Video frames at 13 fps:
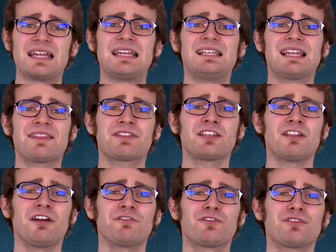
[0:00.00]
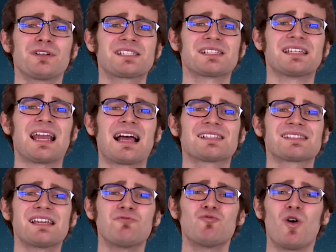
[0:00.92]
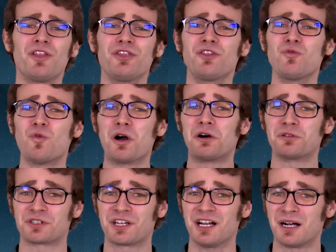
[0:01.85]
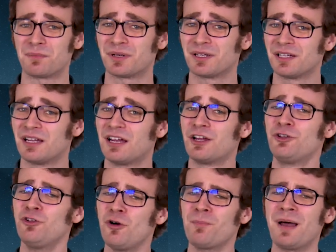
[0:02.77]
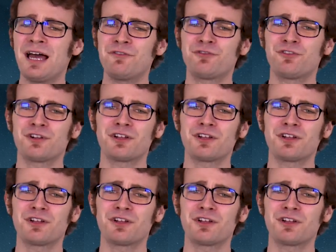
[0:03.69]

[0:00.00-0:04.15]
he led the line for Italy as they won the World Cup. Not bad for a